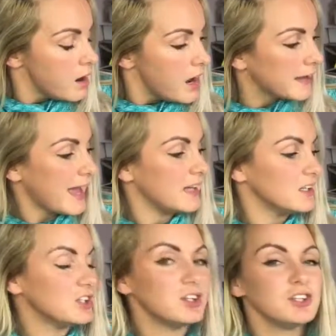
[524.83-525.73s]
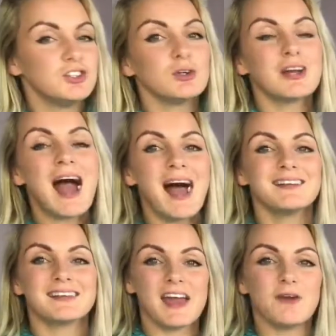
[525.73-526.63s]
Again, you'll kind
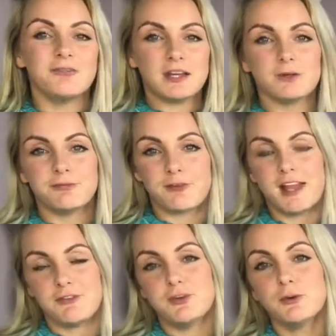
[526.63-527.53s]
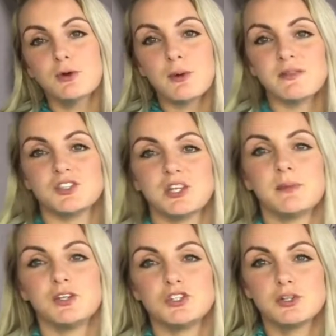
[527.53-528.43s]
of get a feel for it. If you go in the gym
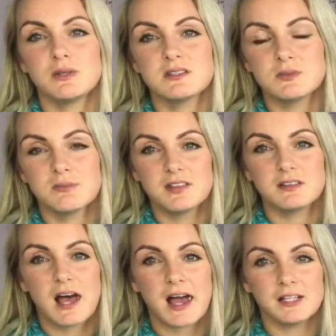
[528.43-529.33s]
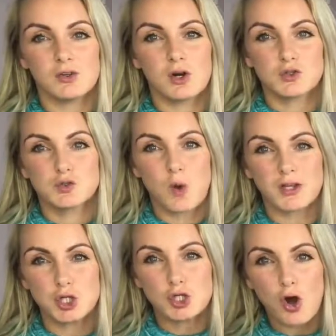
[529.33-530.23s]
and you're doing something like, you know, a squat,
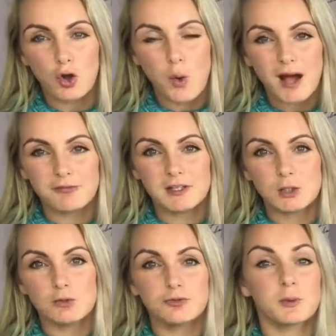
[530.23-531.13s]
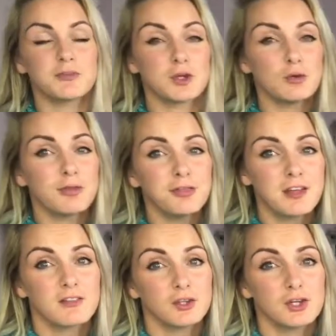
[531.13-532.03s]
and you're not quite feeling comfortable, the other
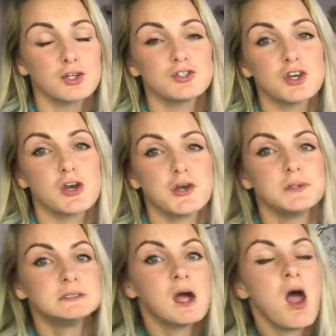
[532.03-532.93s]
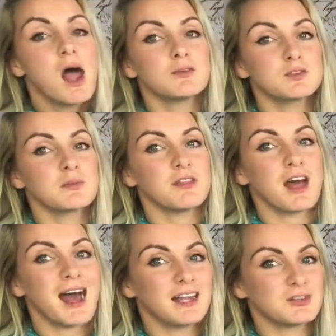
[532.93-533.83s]
thing that you can do, and something
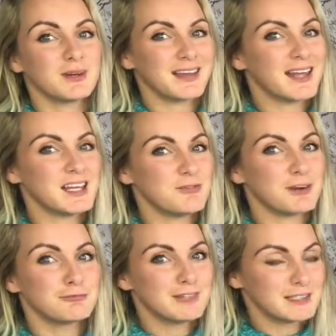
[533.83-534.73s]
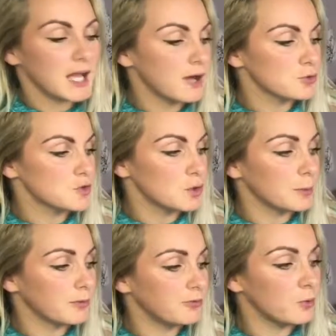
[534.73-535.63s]
that I do, again, if I really have
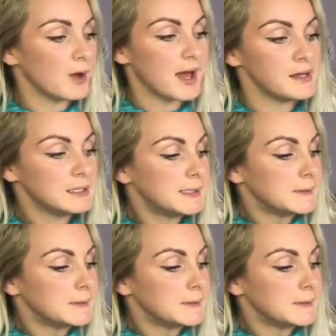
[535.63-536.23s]
unsuitable footwear,